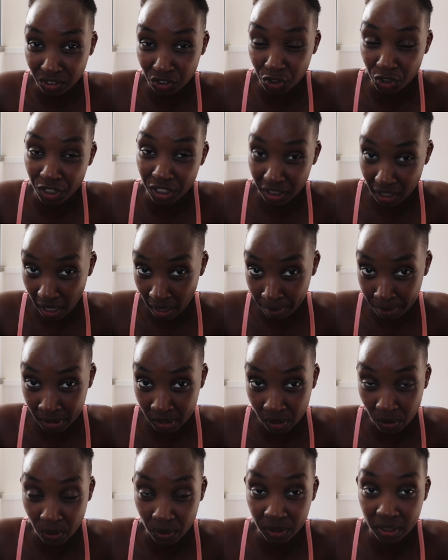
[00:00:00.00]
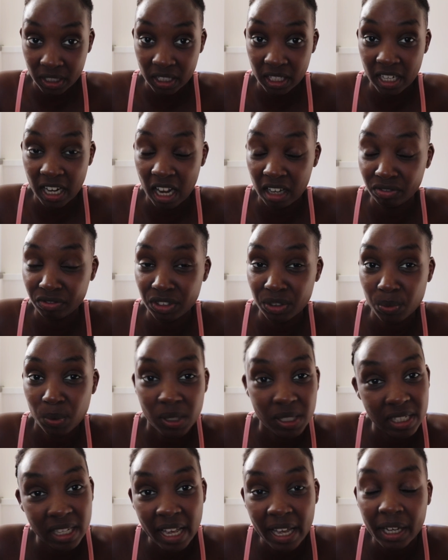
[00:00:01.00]
during the episode calvin
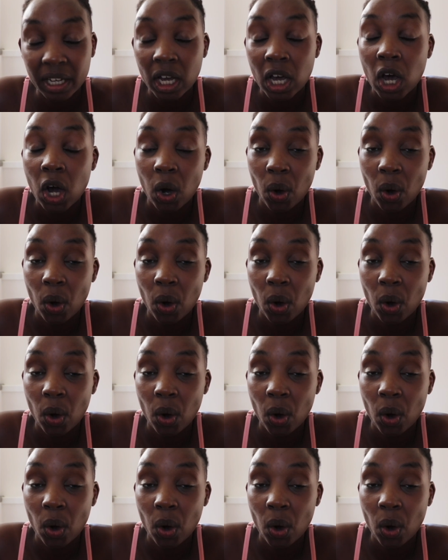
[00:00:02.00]
was like